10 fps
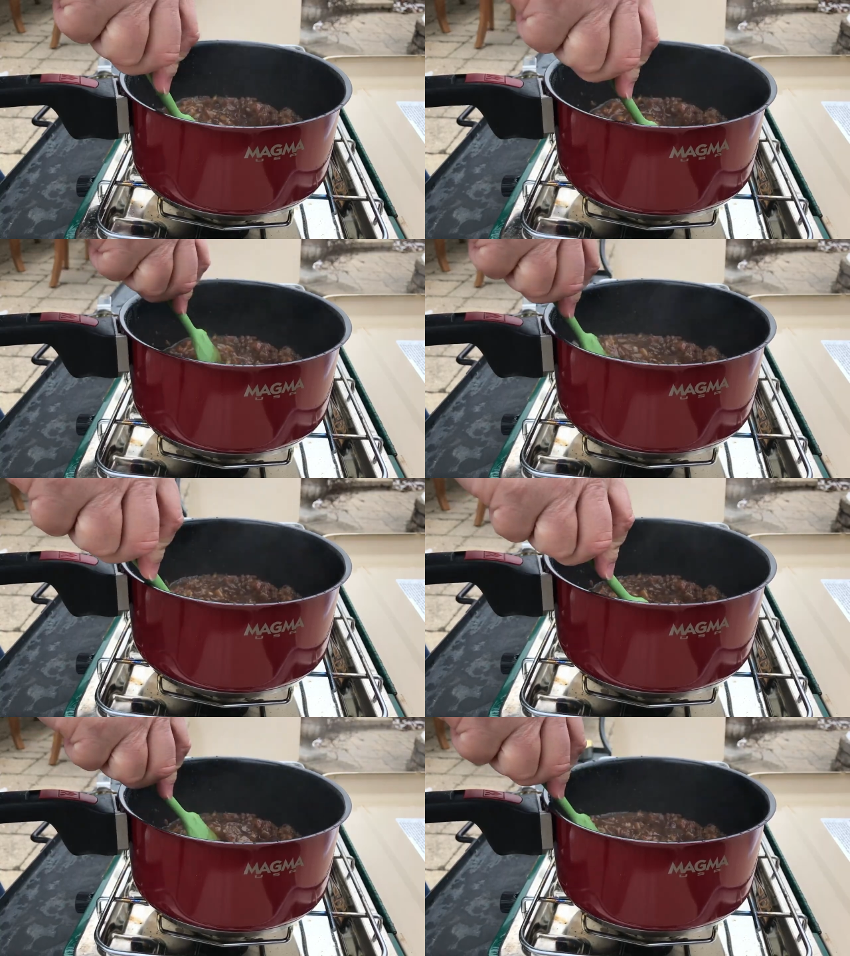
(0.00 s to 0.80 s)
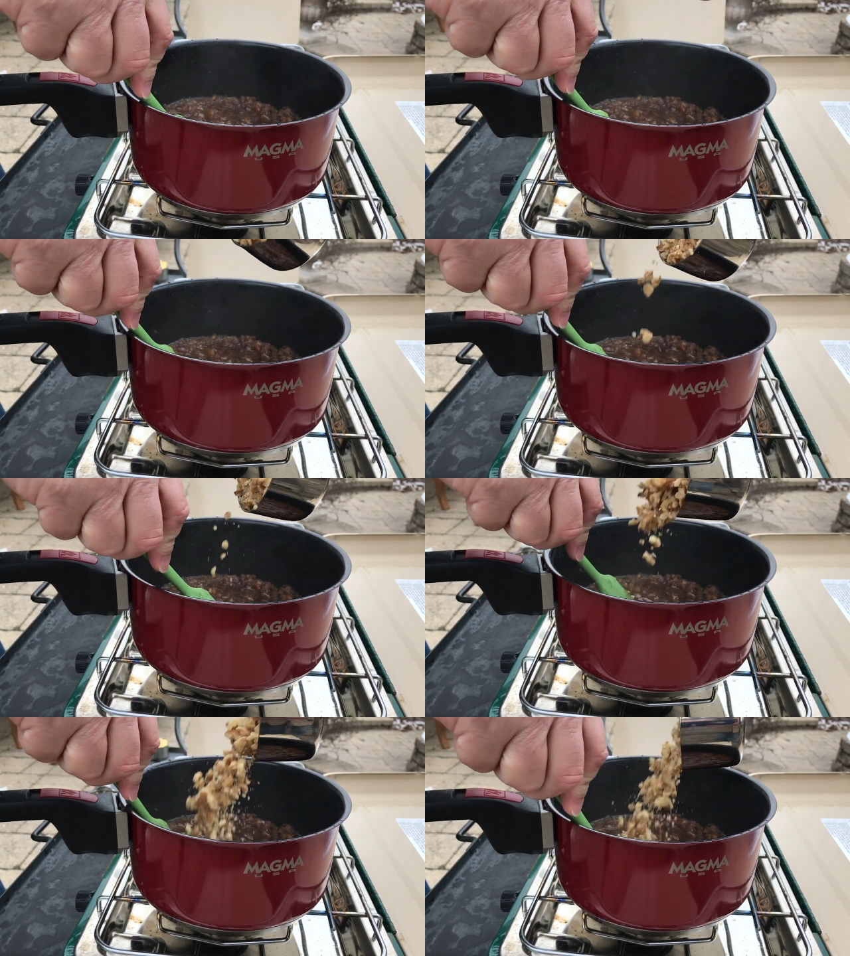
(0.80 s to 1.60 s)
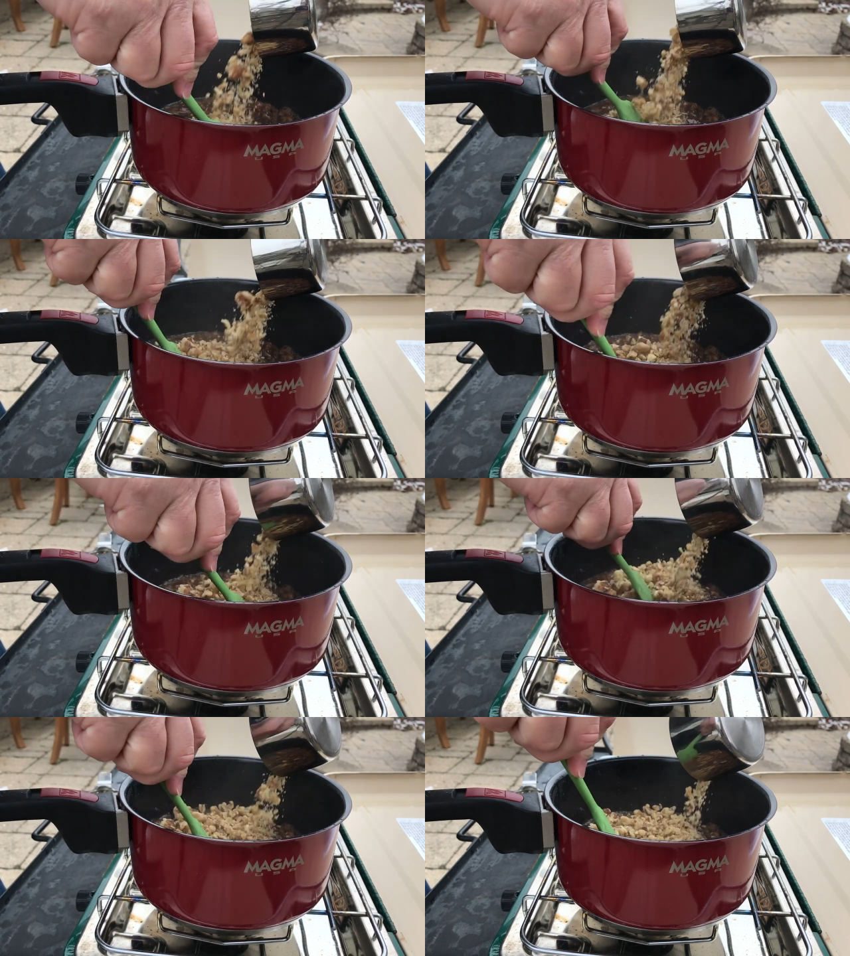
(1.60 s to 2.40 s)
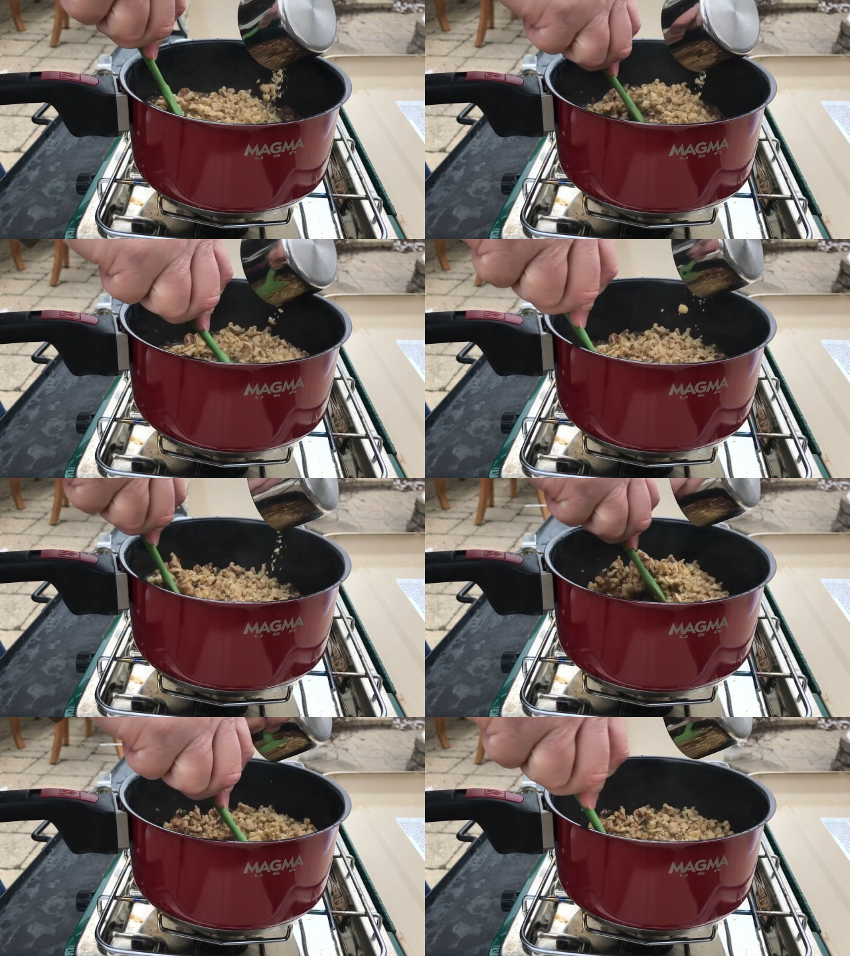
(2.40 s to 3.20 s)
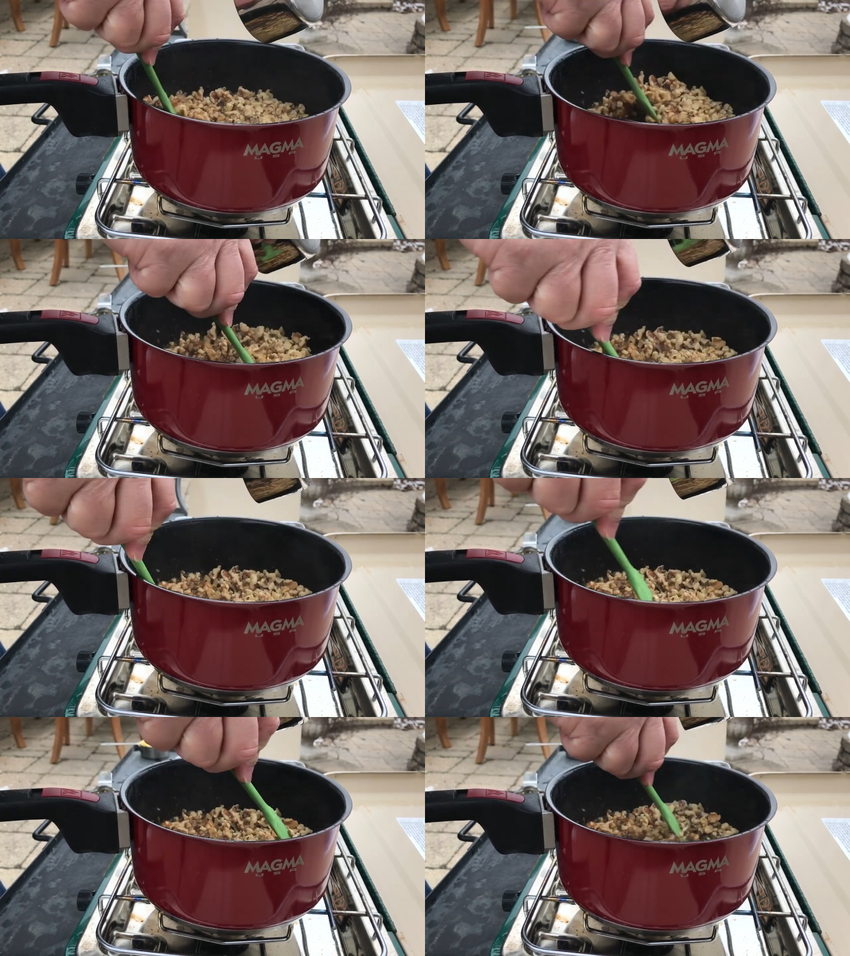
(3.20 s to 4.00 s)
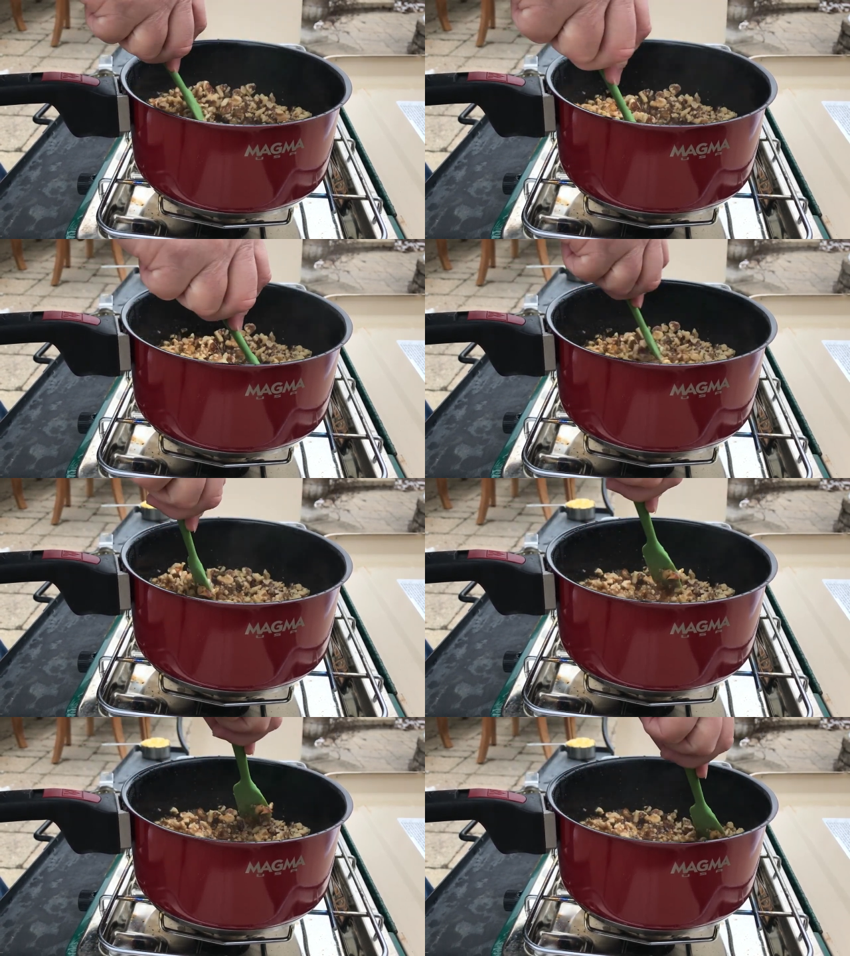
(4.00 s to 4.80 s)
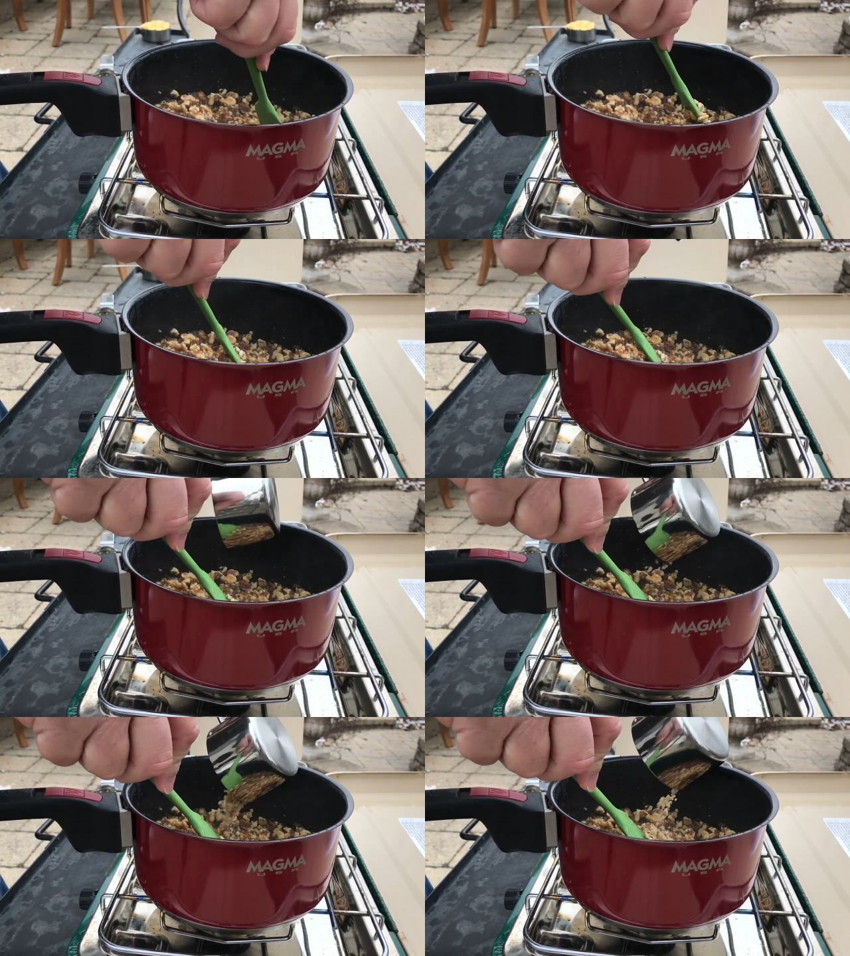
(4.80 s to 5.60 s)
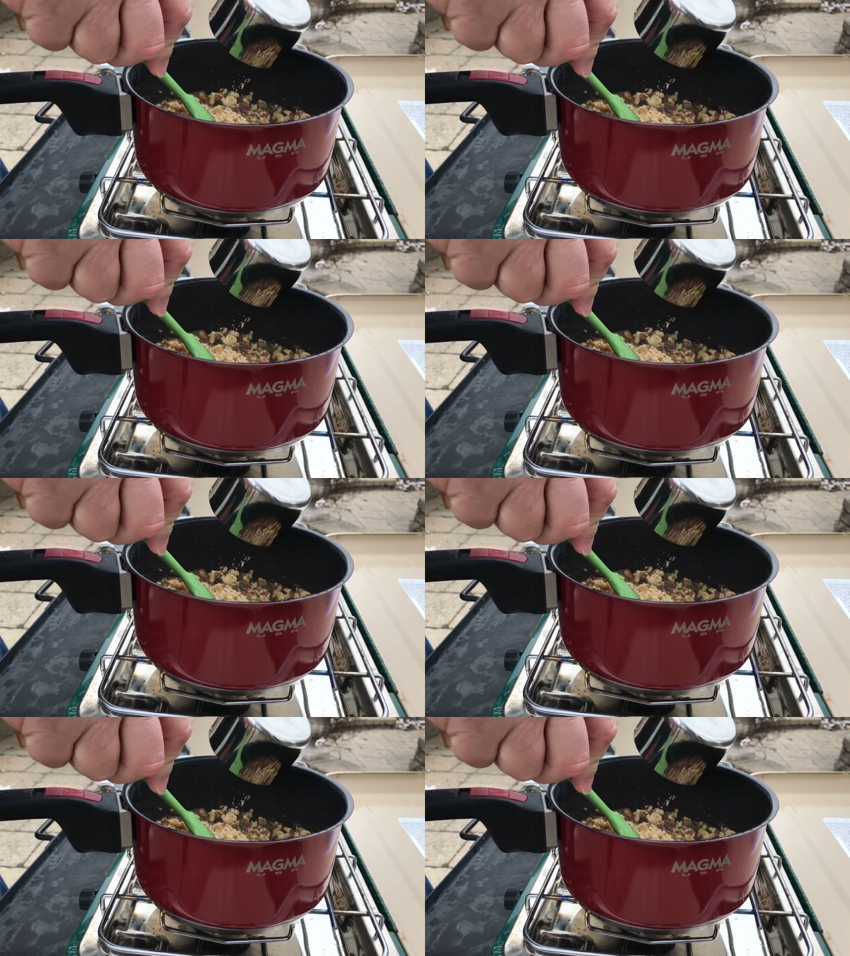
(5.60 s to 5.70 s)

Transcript: [unreadable: no face in view]